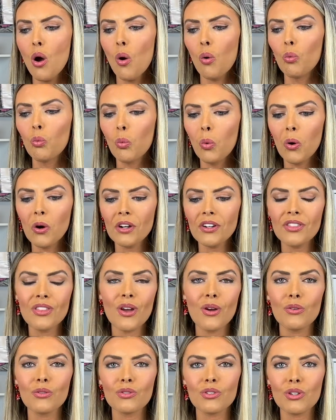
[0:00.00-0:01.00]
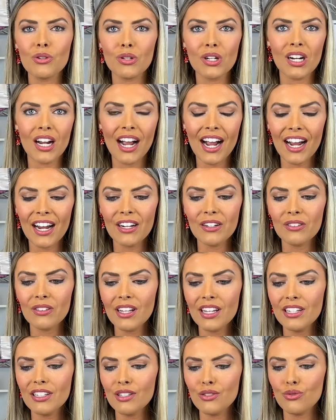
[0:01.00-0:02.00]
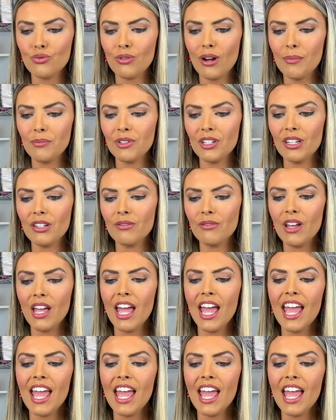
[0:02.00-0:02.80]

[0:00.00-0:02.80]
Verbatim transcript: warn those who are idle and disruptive,